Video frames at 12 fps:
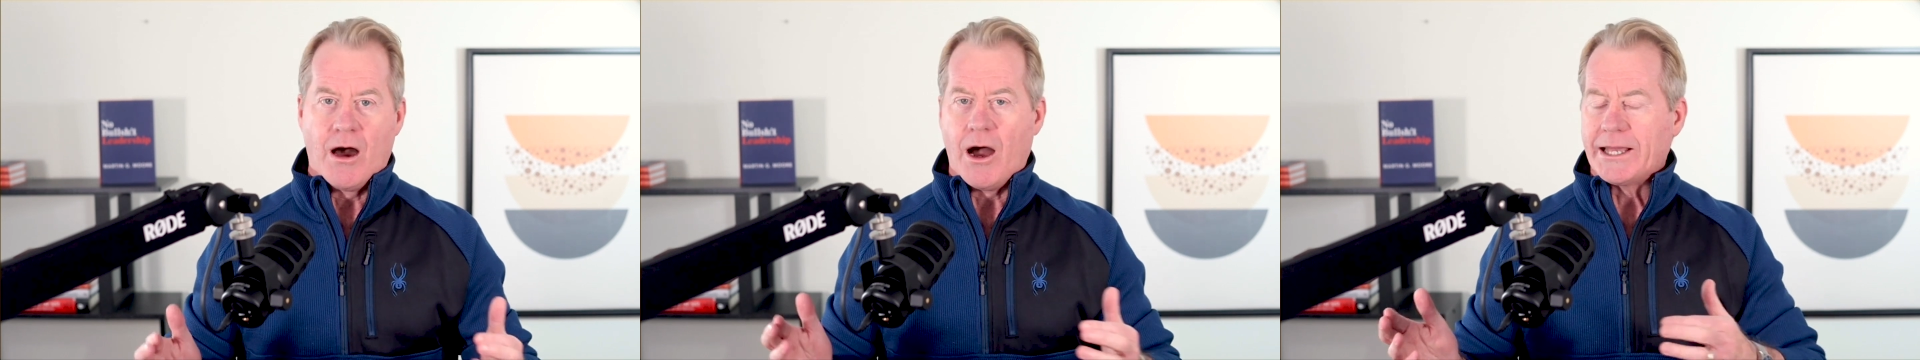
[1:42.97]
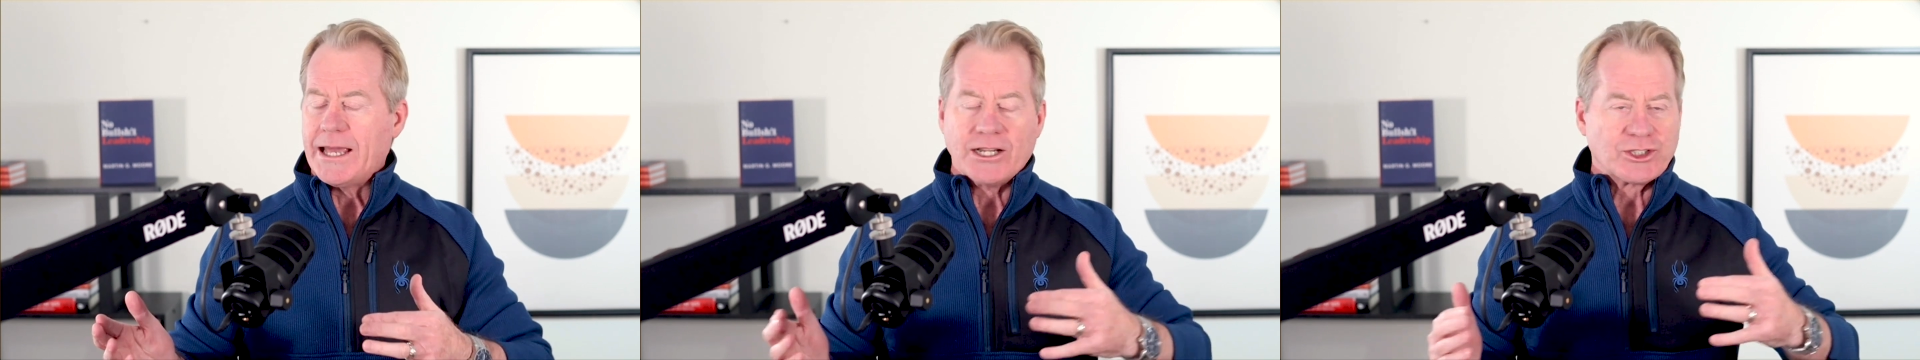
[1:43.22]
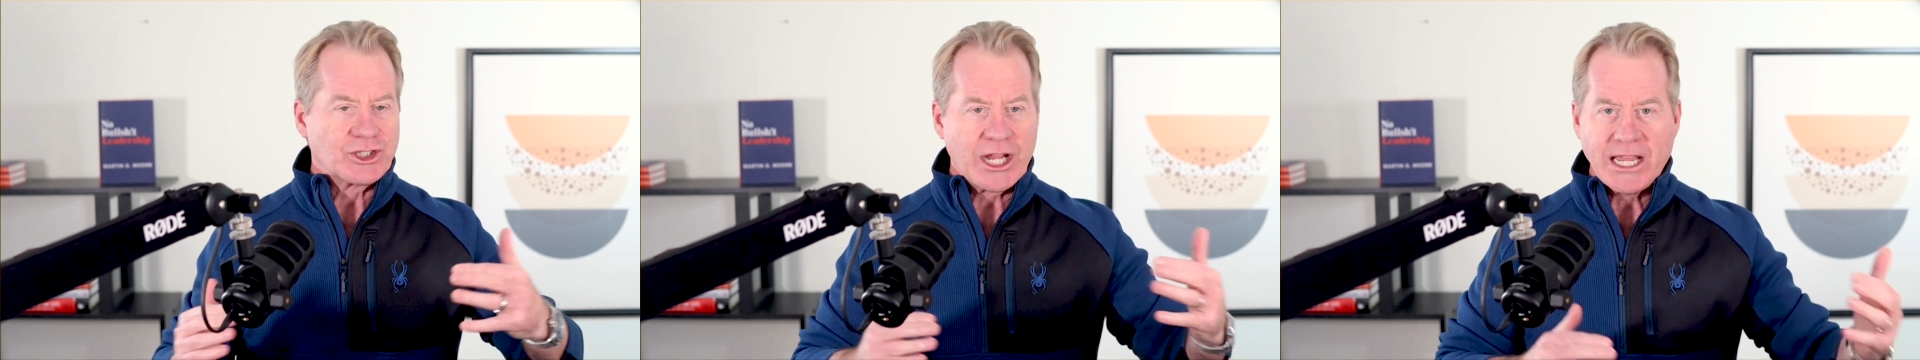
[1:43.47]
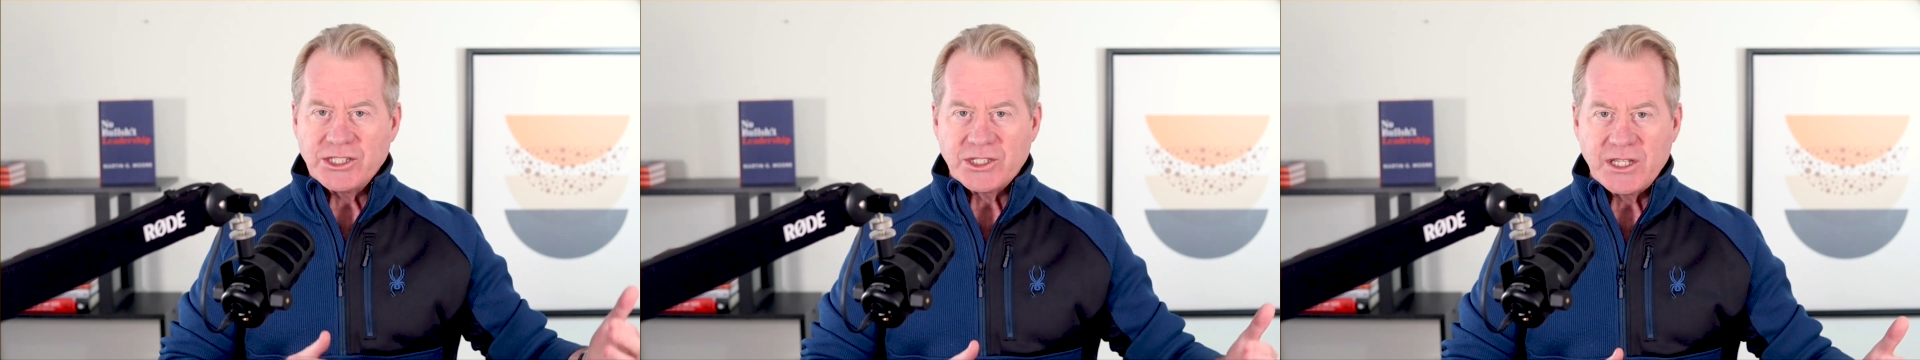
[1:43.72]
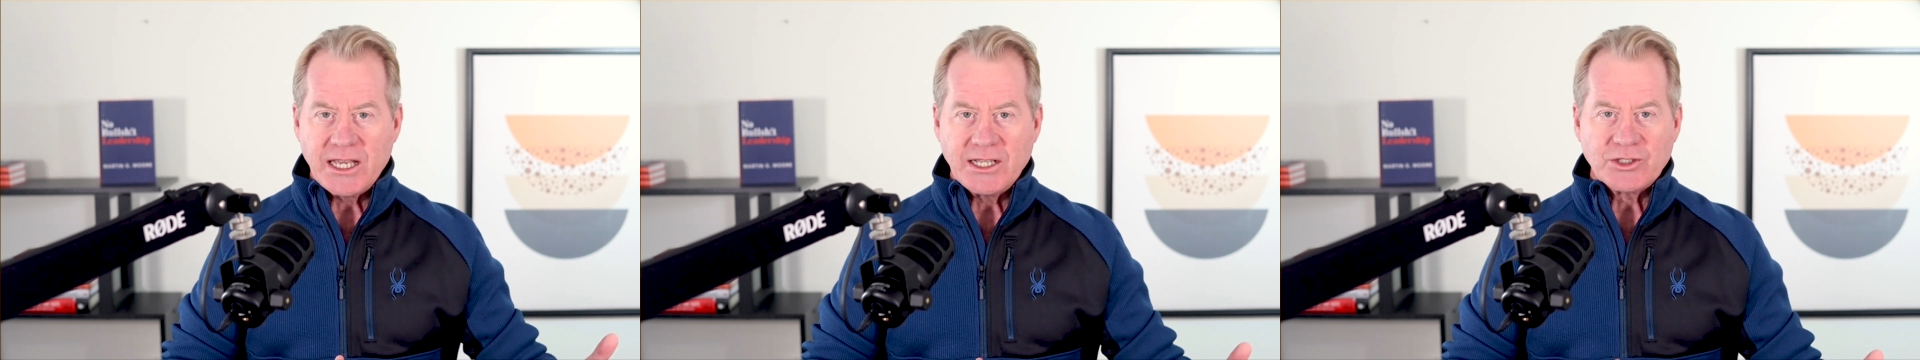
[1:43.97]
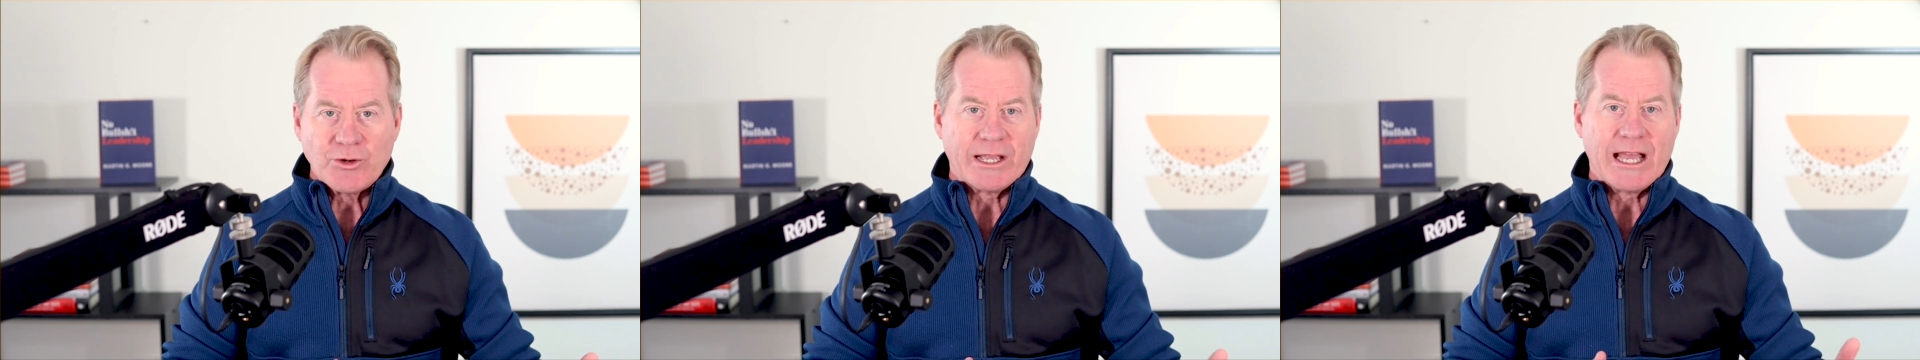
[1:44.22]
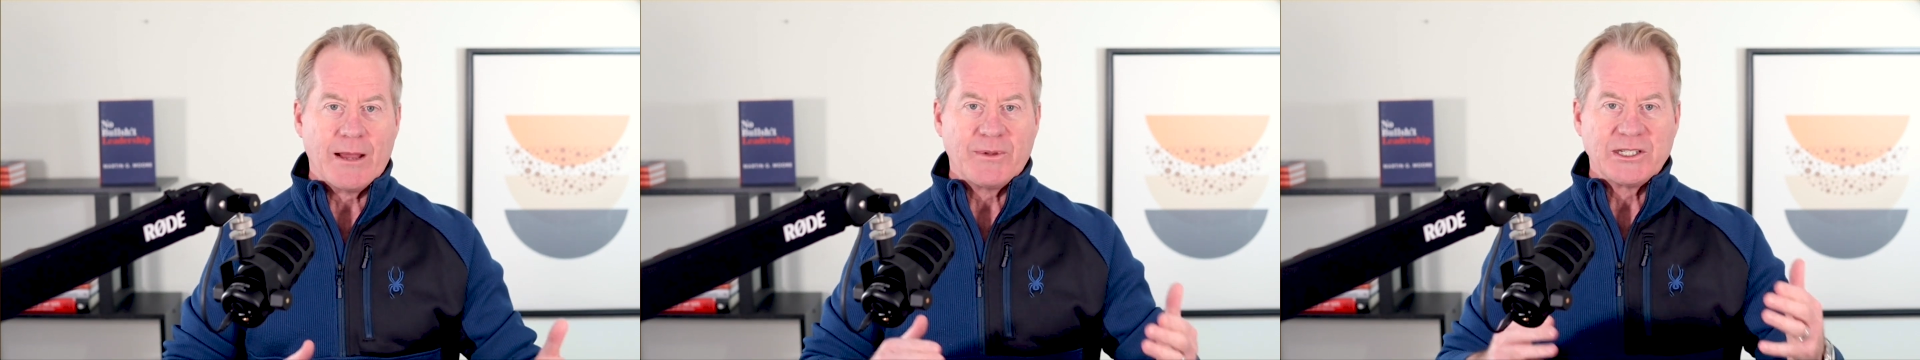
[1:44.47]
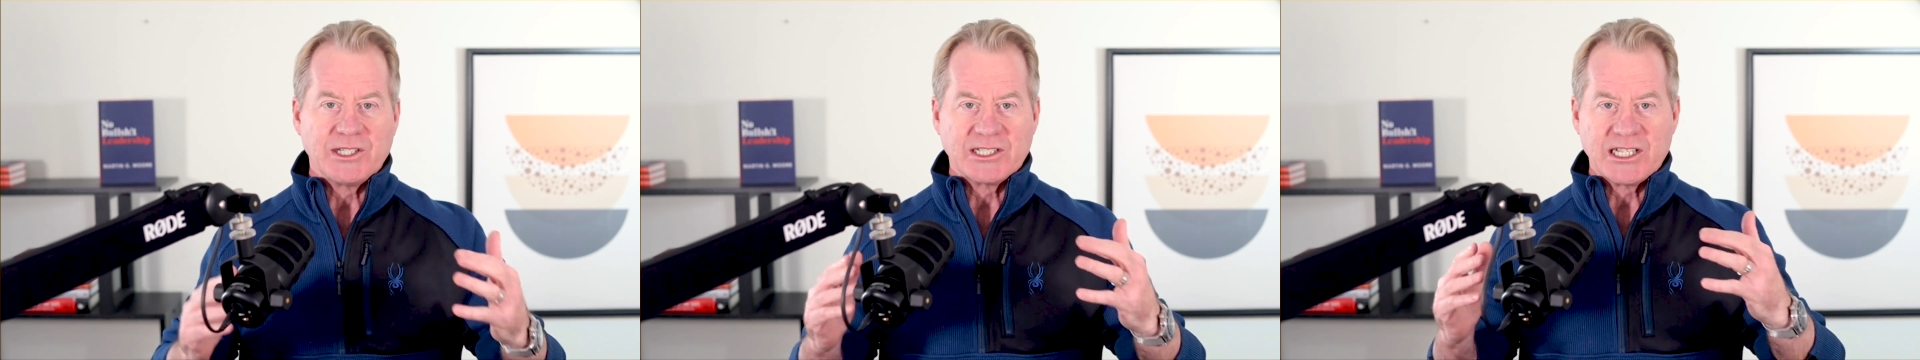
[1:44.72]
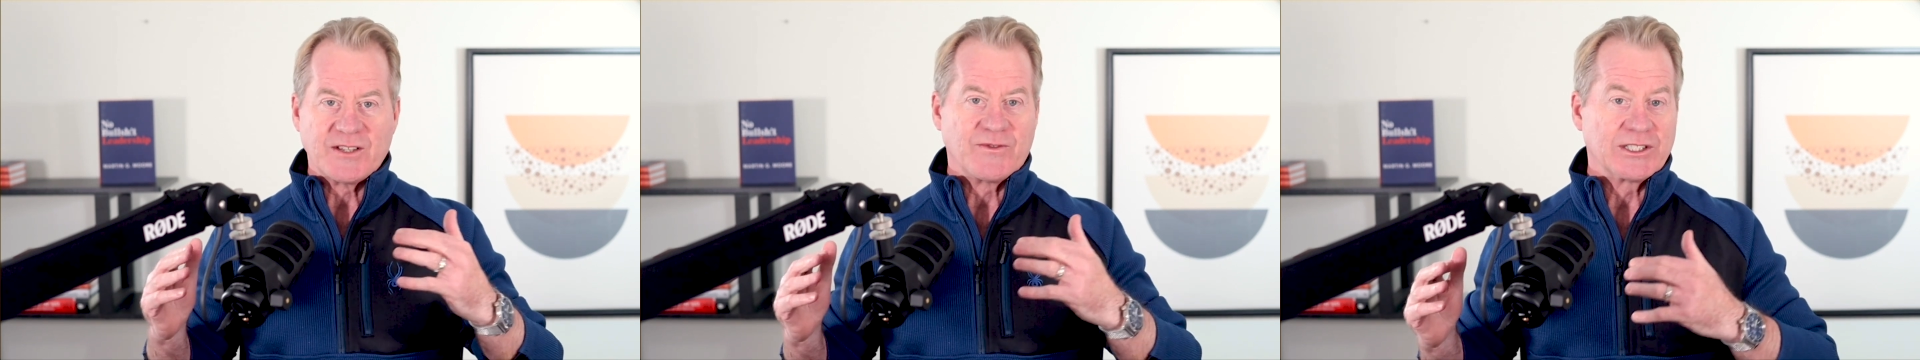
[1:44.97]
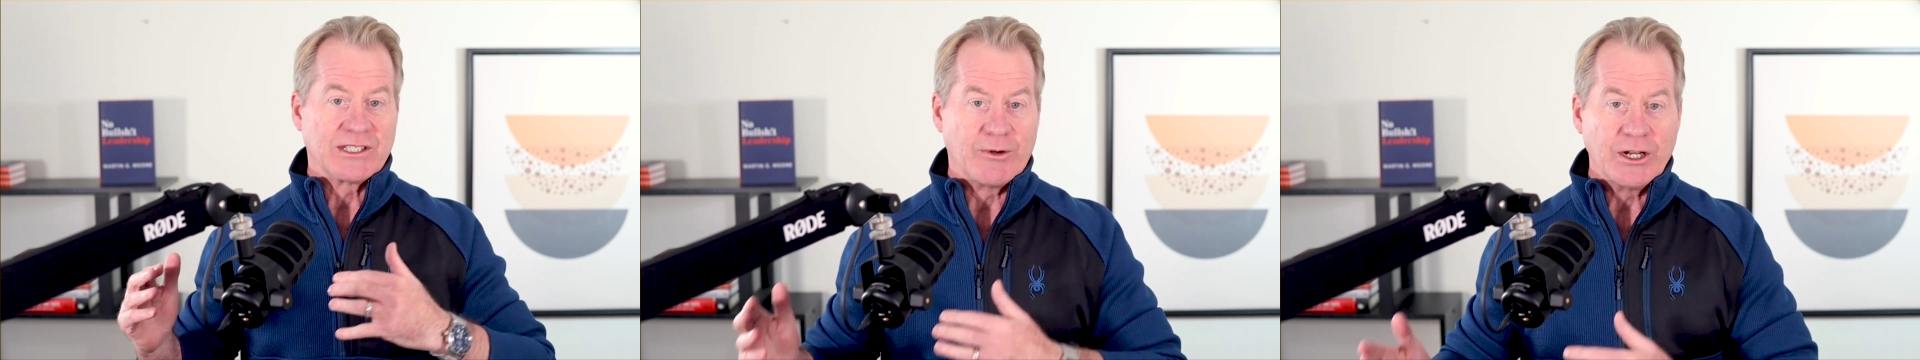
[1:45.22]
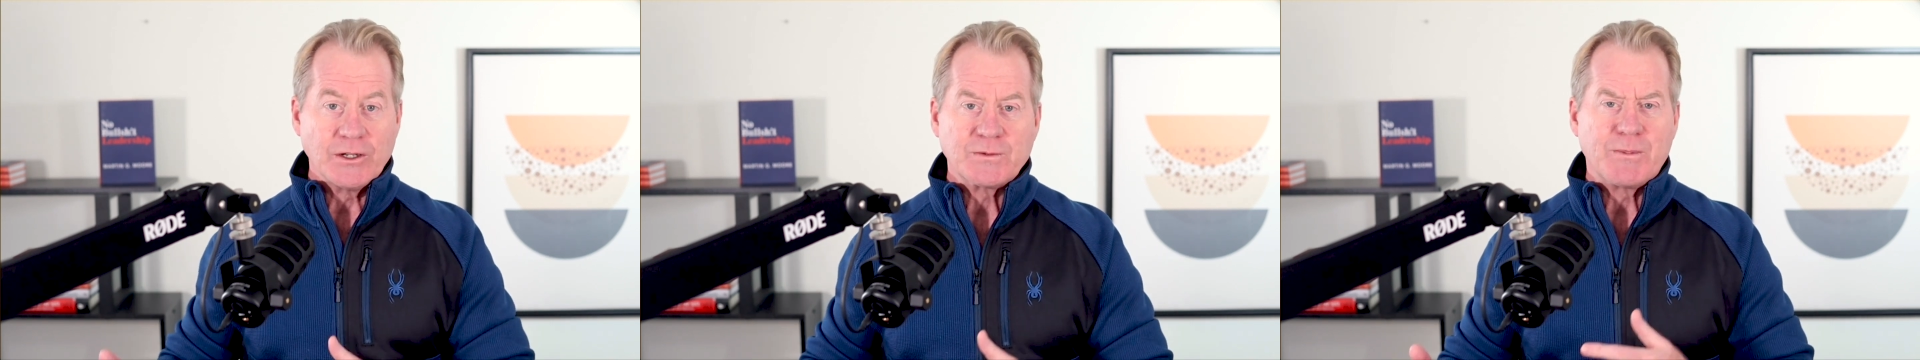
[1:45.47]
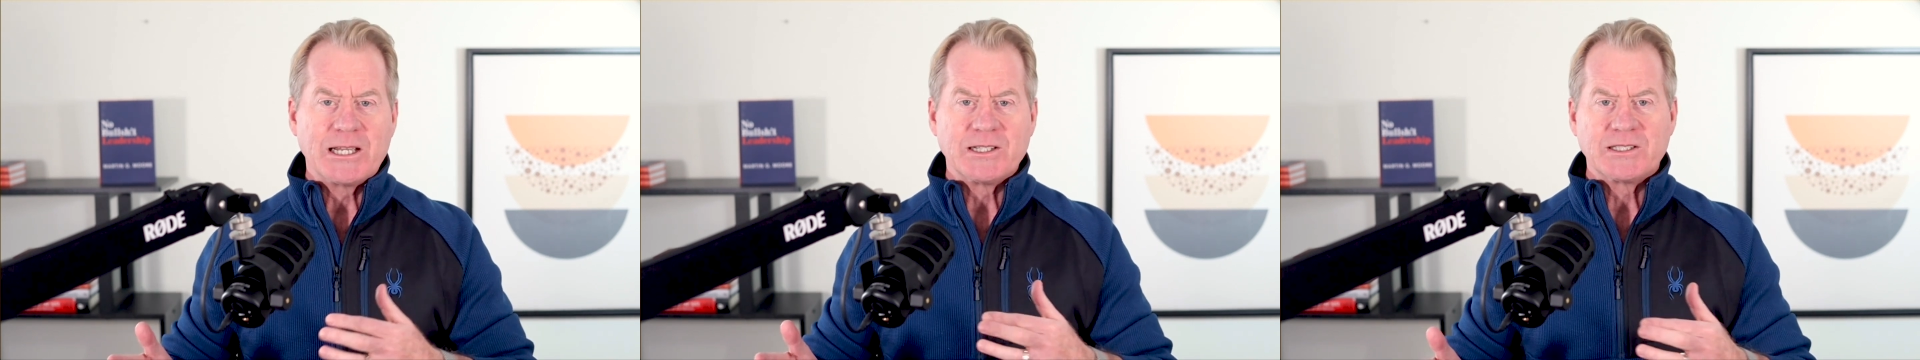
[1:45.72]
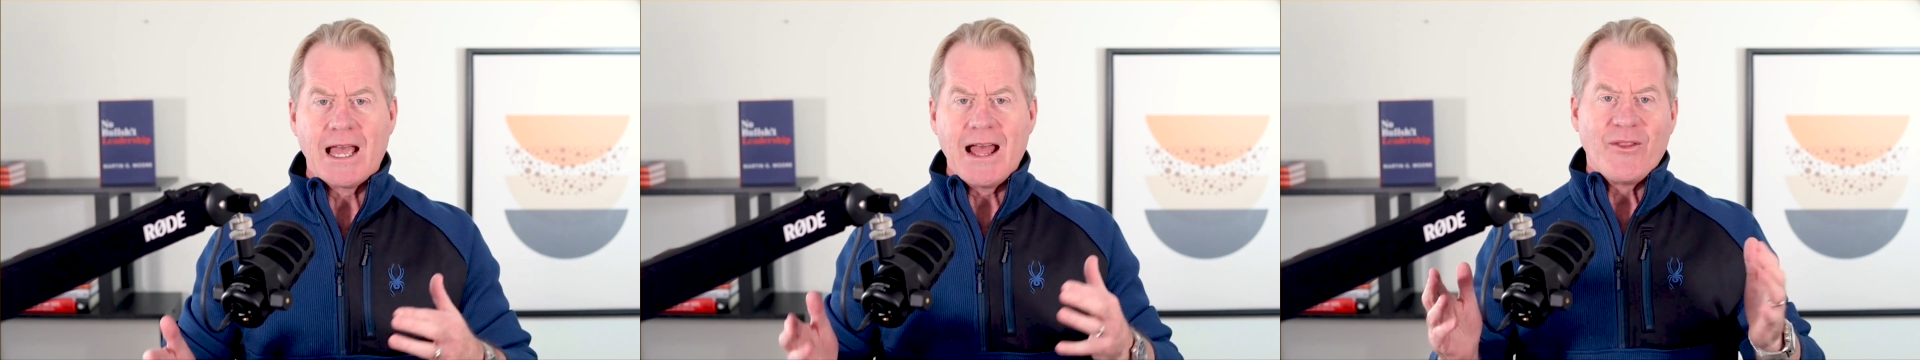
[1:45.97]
I can't change things, or I can't be as successful as someone else because